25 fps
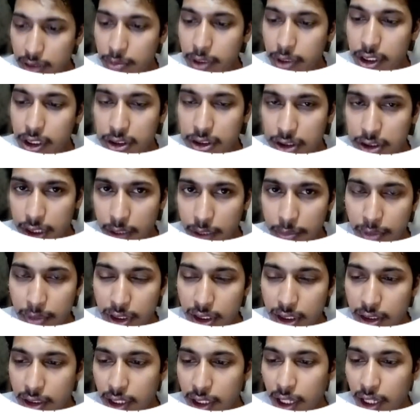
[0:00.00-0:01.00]
then you say
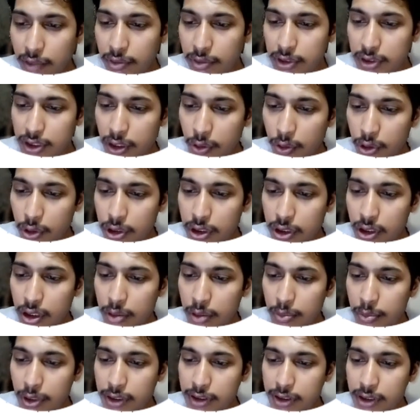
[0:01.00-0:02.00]
original number is the
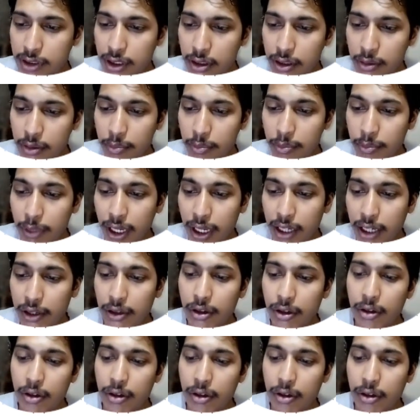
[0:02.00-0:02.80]
palindrome number.